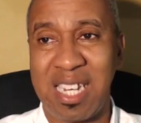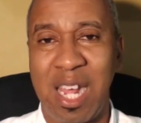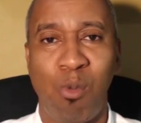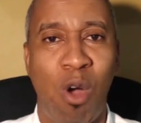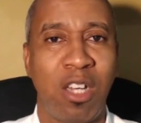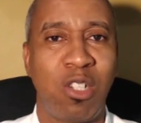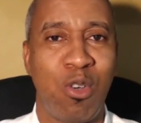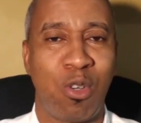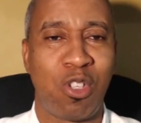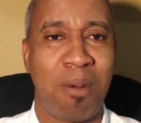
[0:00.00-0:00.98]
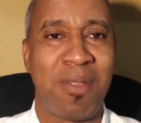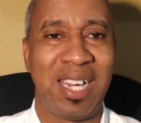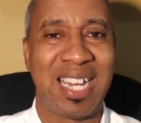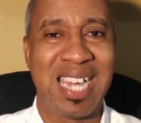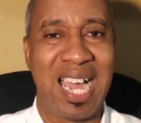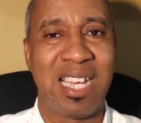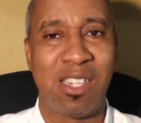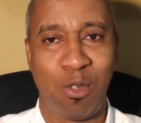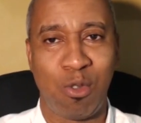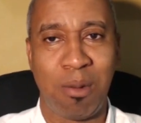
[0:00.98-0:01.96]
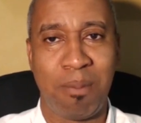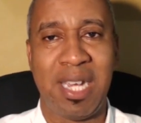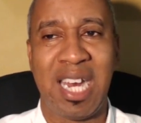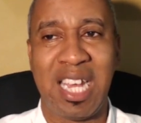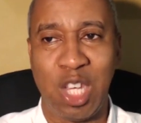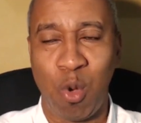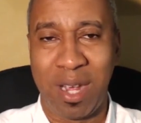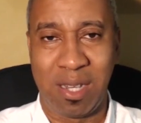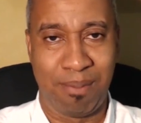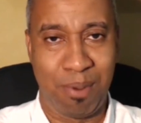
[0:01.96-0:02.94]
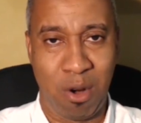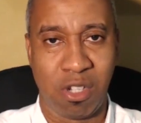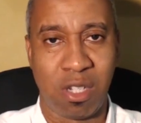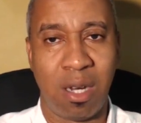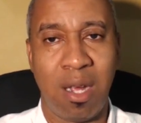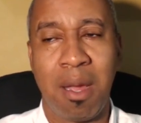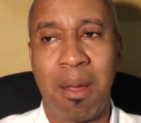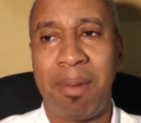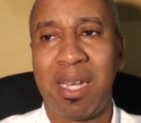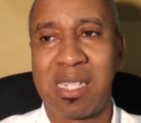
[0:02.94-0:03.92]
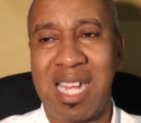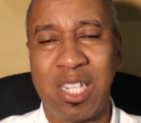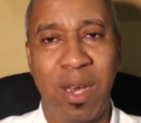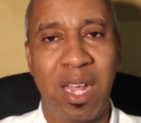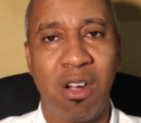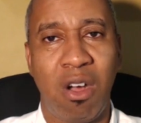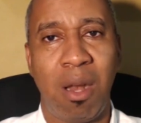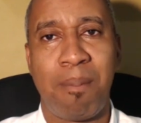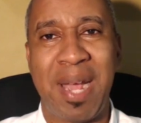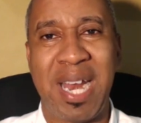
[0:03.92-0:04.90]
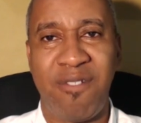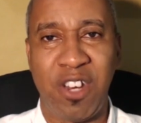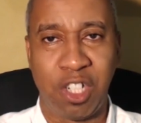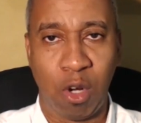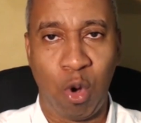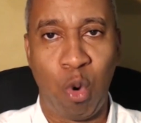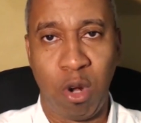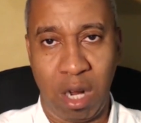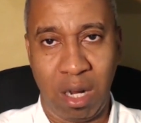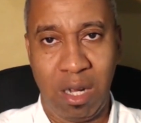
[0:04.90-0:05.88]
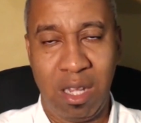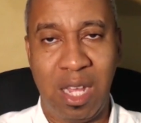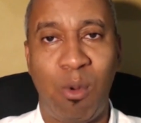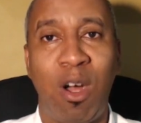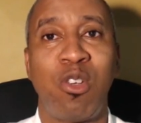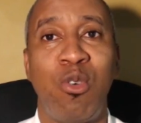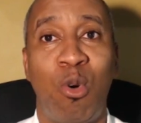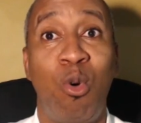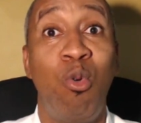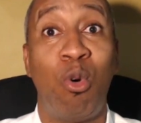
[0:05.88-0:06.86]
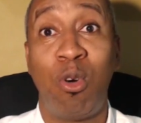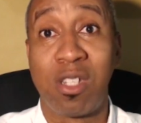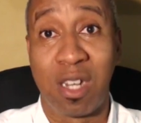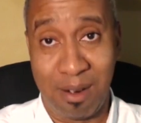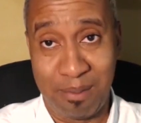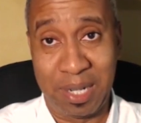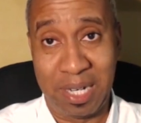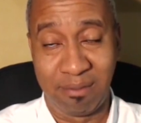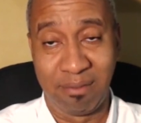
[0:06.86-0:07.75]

They want to know something that ties you to being a US person, because that's what they call beneficial owner. They want to know who owns the company.